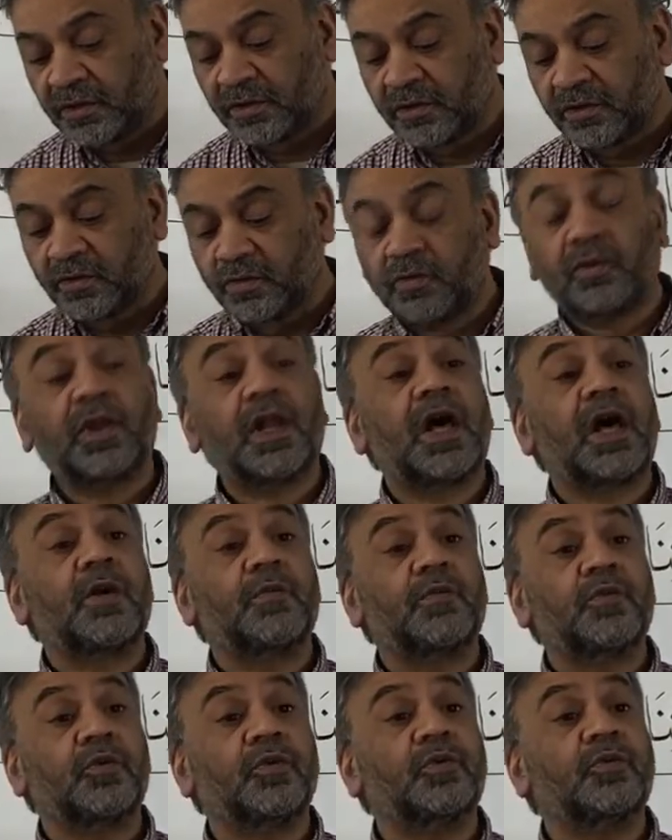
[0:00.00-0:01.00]

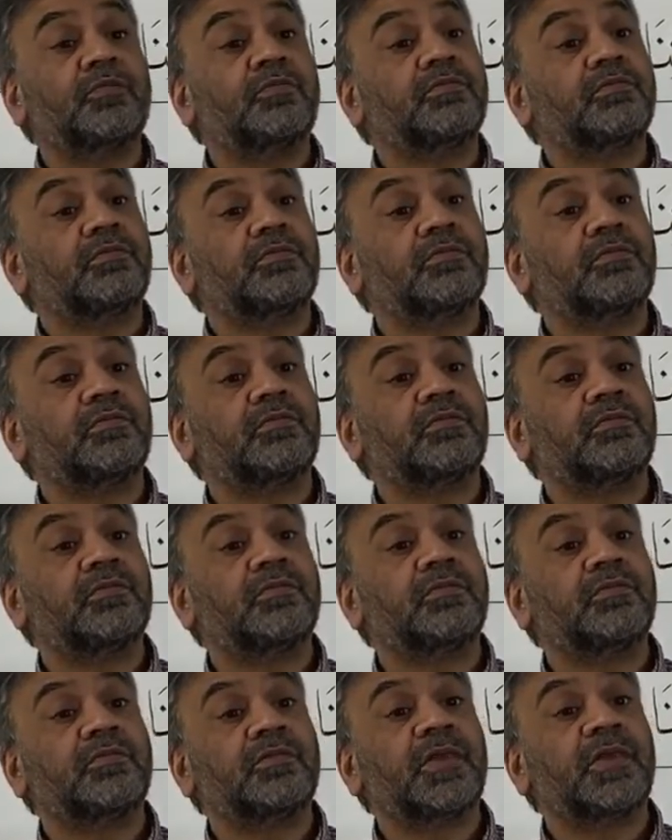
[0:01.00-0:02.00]
tullabu.
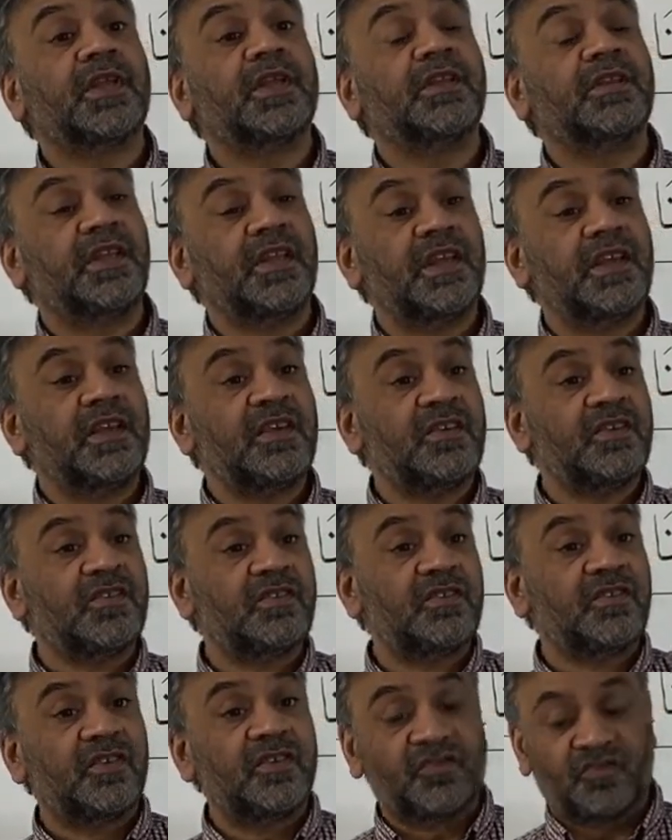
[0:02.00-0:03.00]

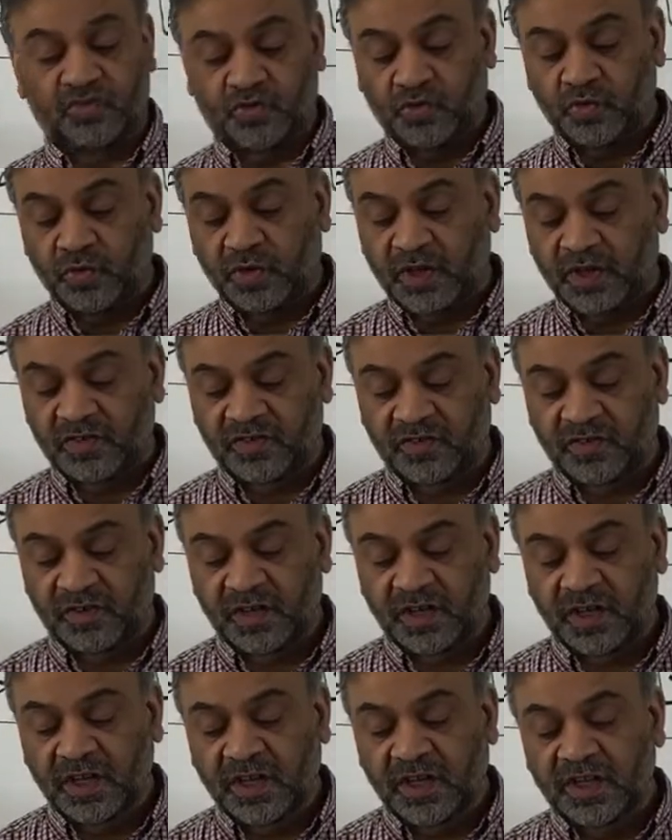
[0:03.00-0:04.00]
These students,
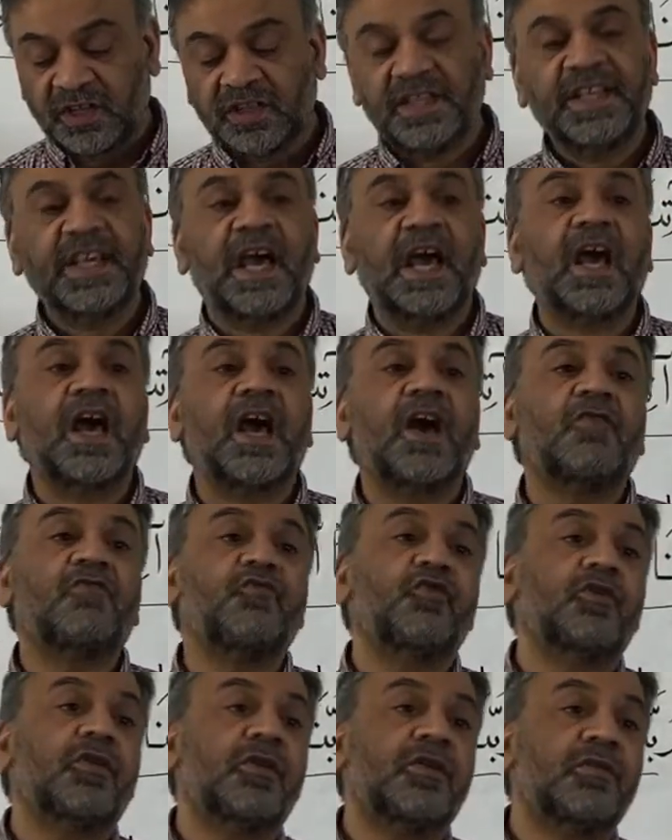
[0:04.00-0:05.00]

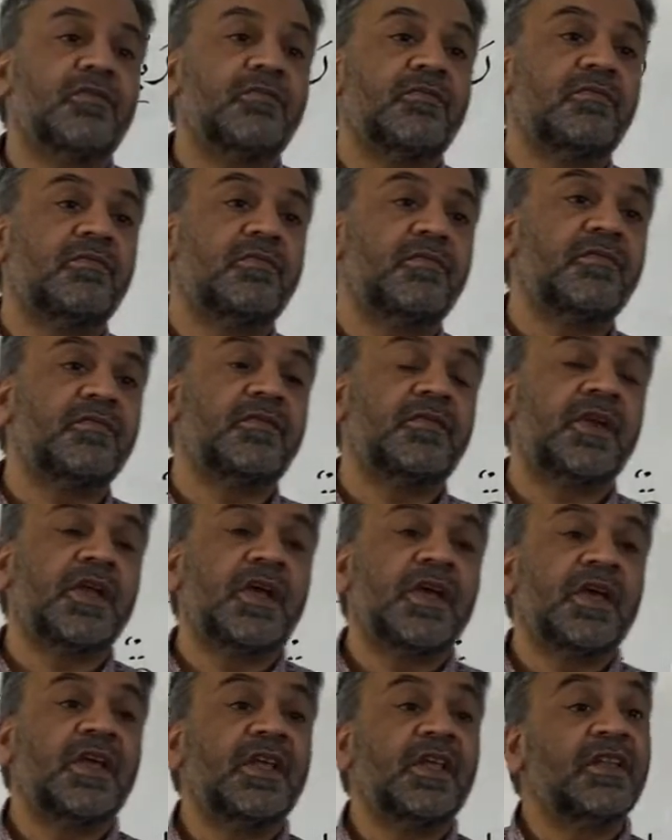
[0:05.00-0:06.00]
di'afun.
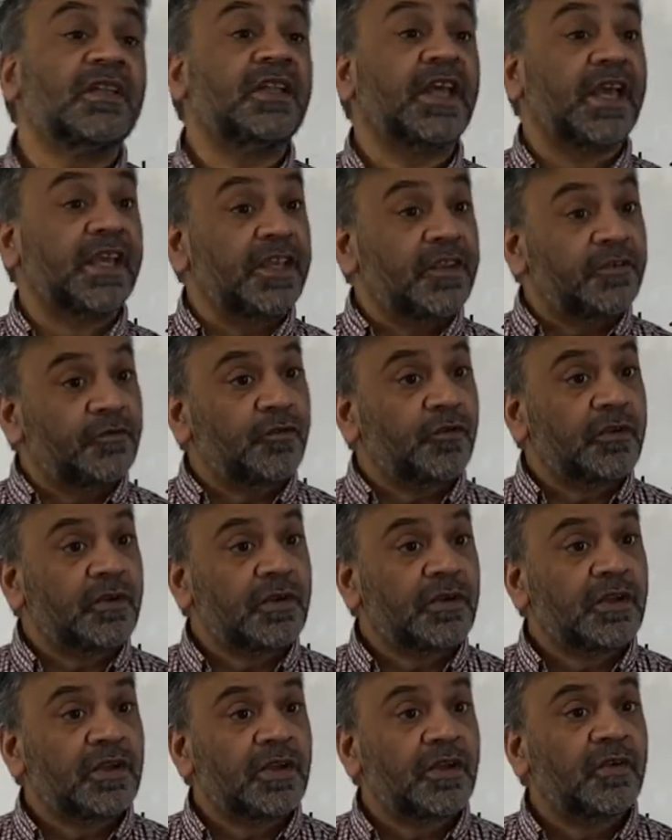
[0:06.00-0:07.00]
Da'ifun,
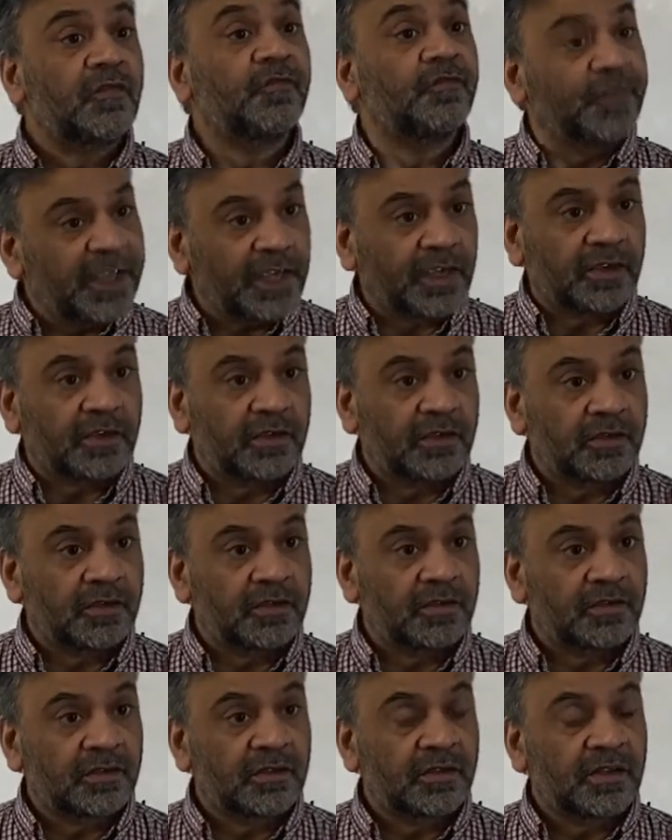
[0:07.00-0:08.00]
weak.
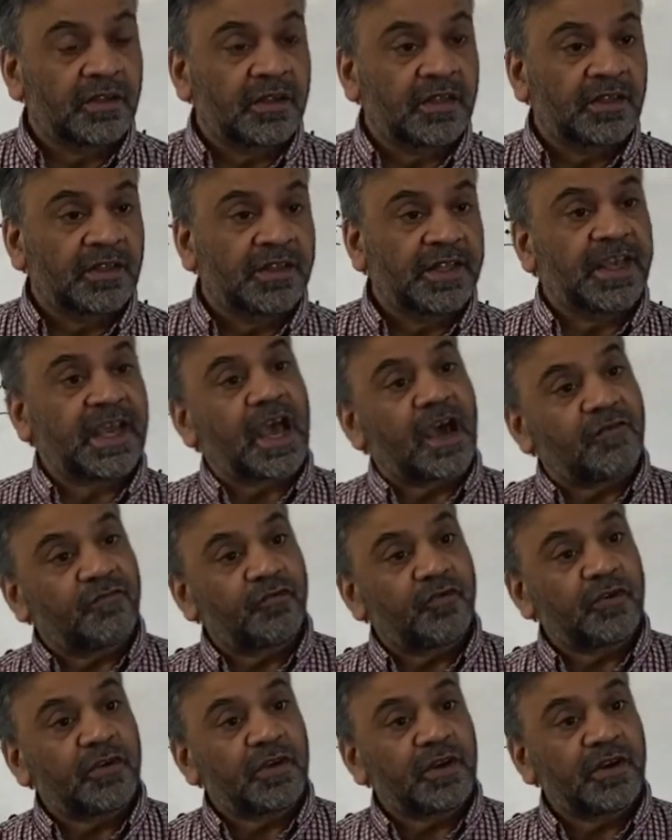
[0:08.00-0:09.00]

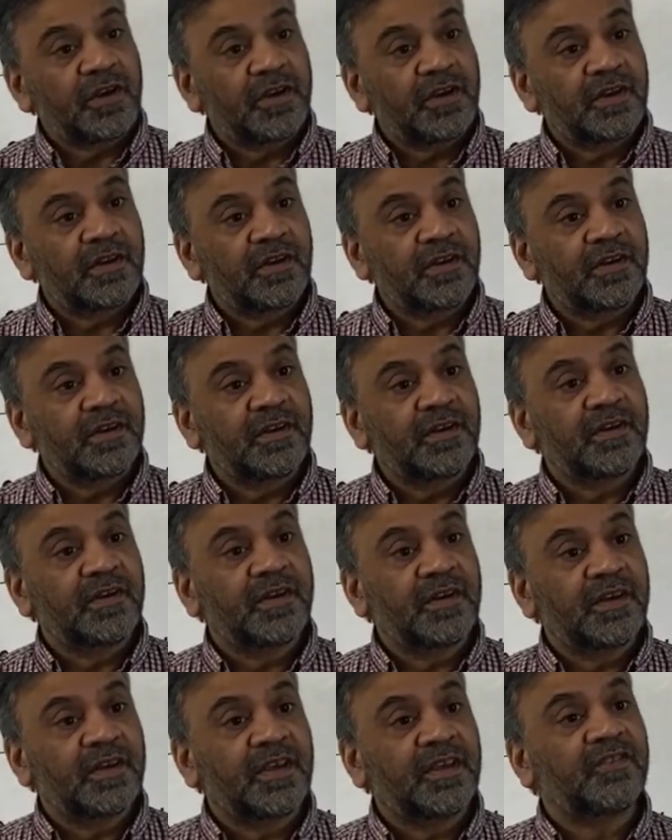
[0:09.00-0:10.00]
Di'afun
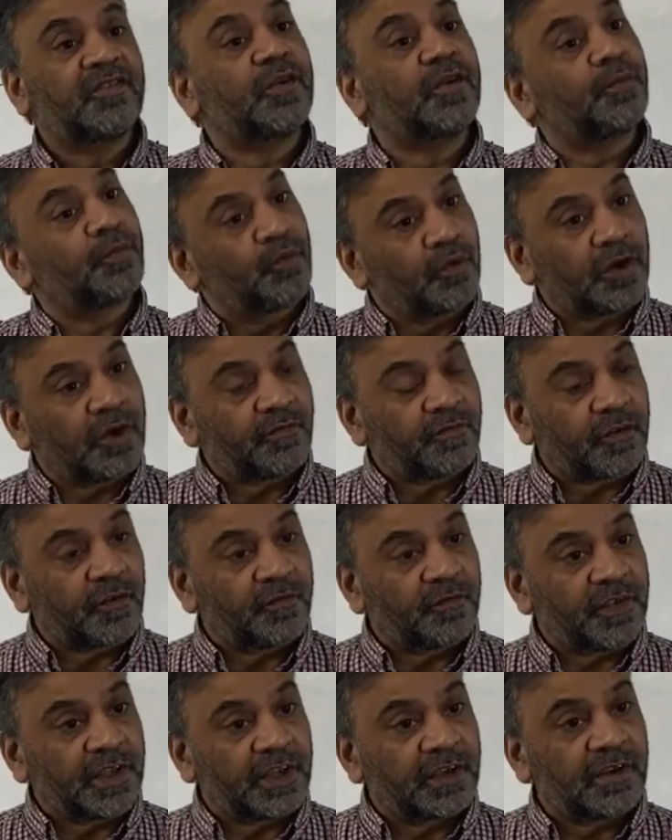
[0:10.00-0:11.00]
is the plural for
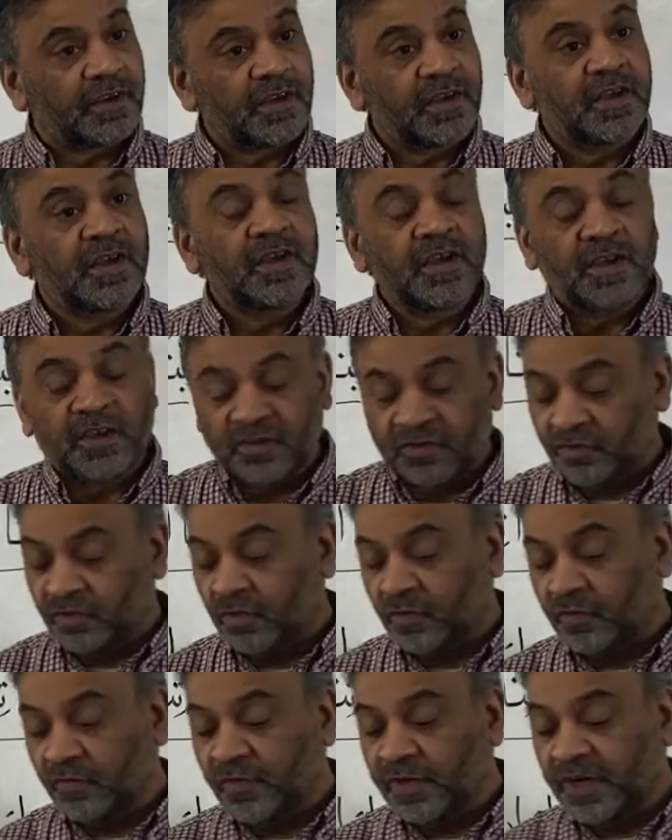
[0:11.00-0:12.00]
weak.
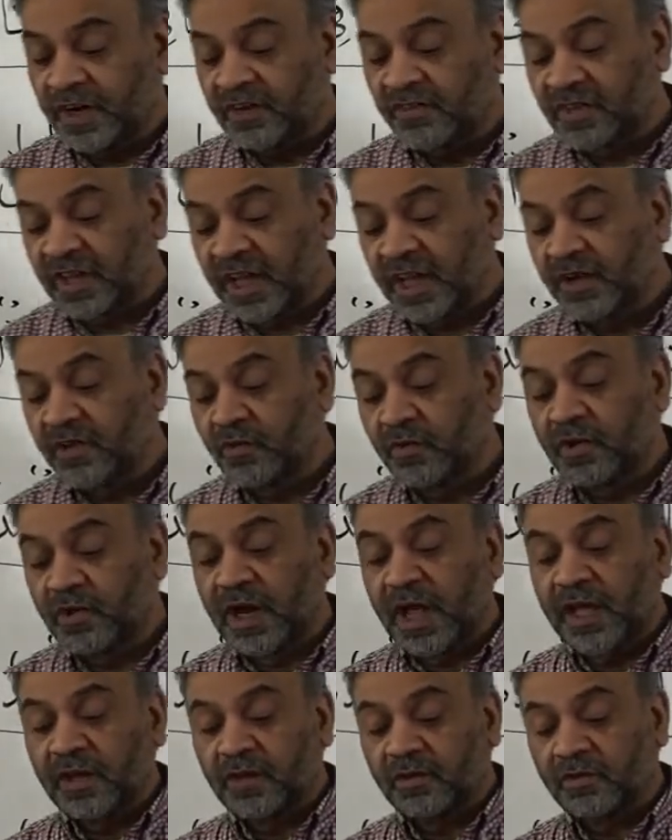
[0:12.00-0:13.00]
So we are saying
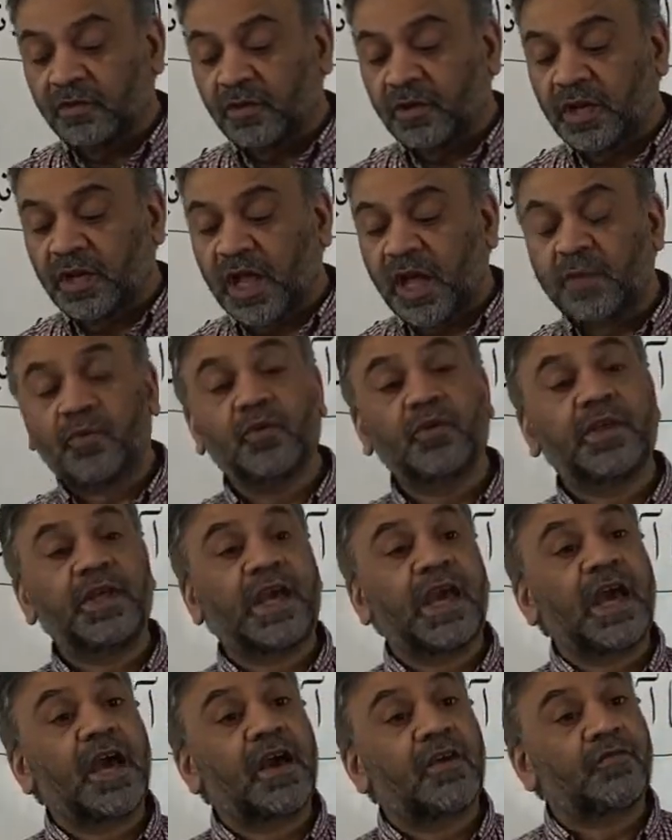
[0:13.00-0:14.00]
ulaikat tullabu
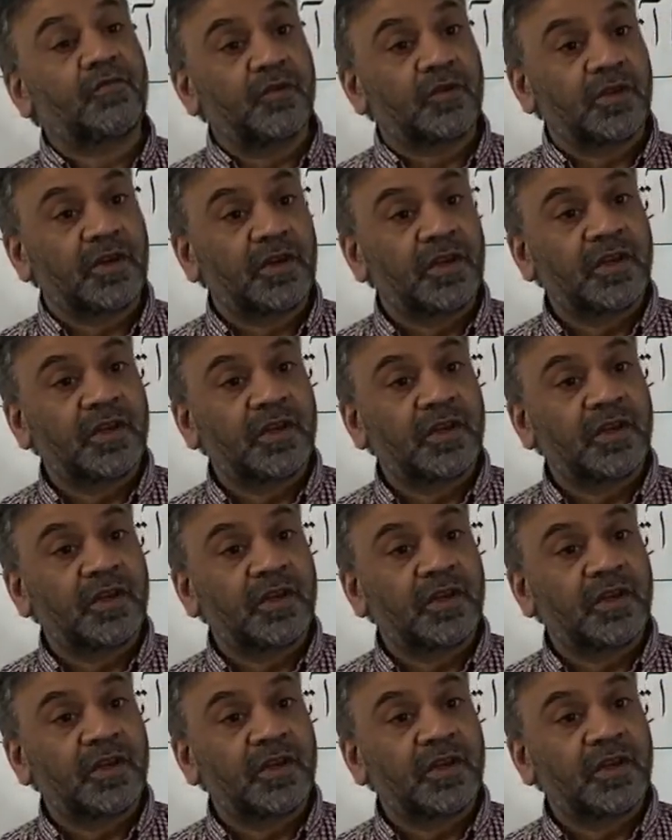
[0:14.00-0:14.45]
di'afun.